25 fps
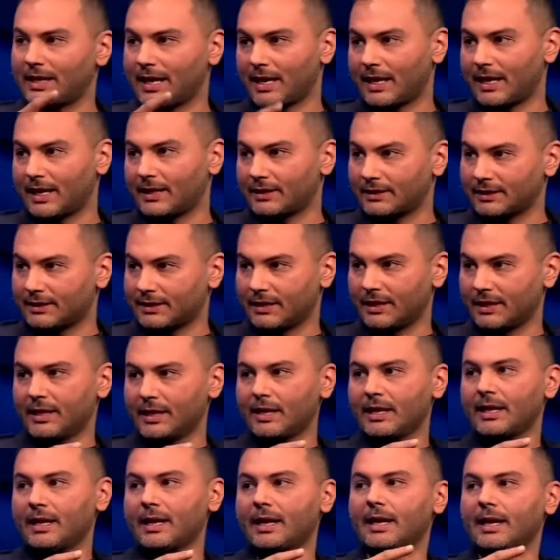gas
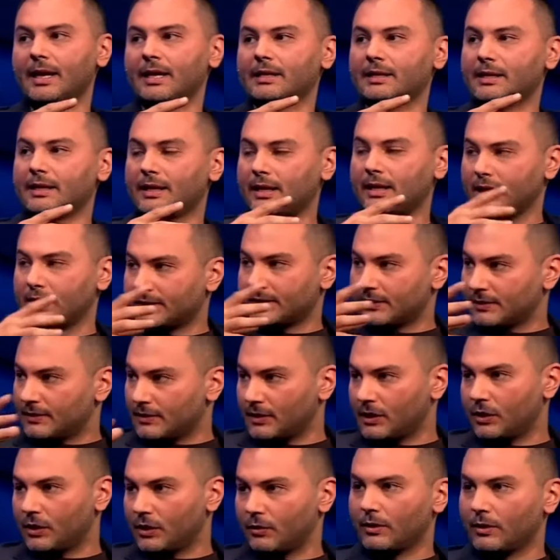and as,
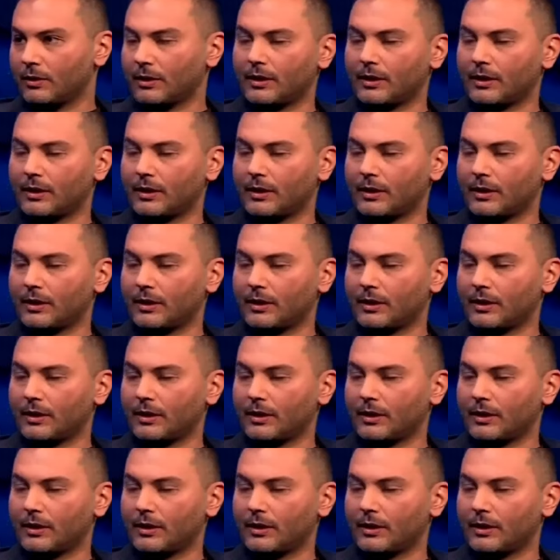you know,